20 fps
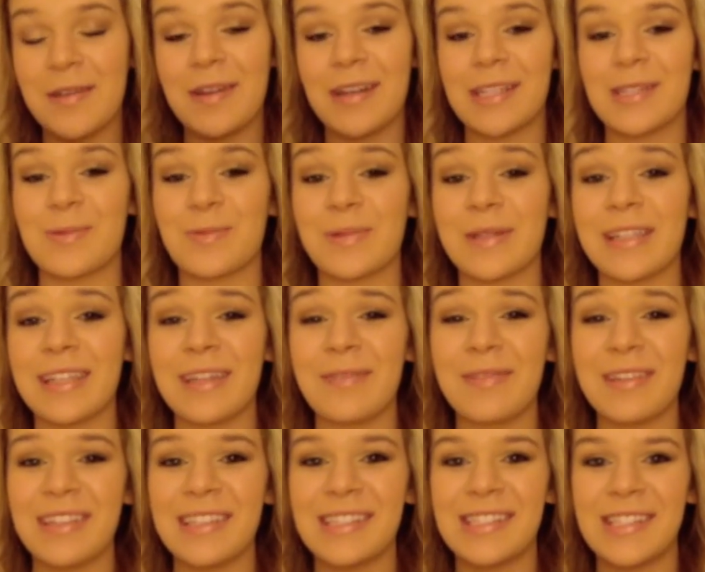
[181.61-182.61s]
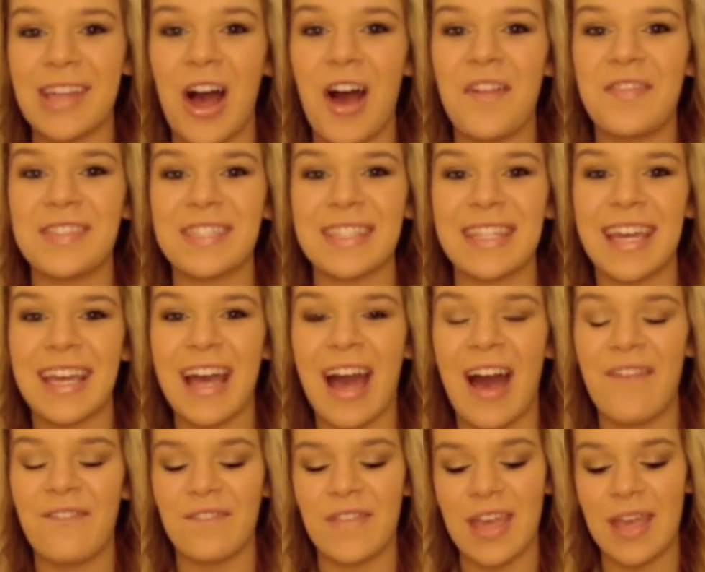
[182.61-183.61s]
cute and it's really, really soft and like
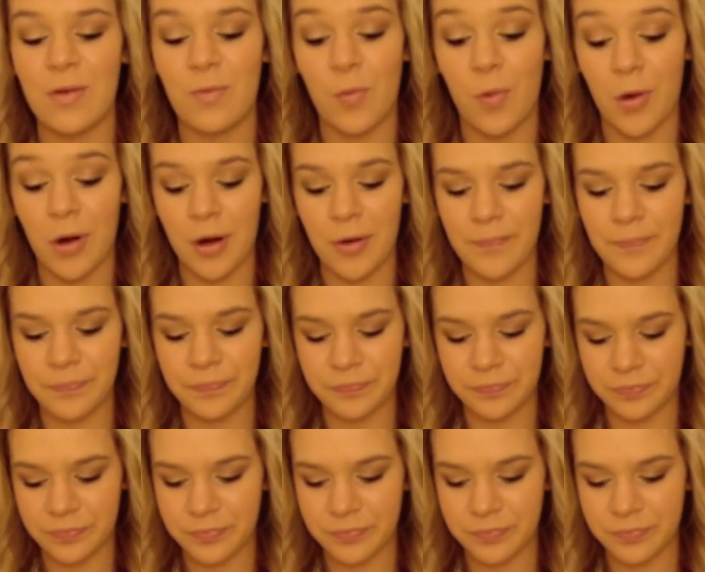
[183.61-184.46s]
comfy and warm.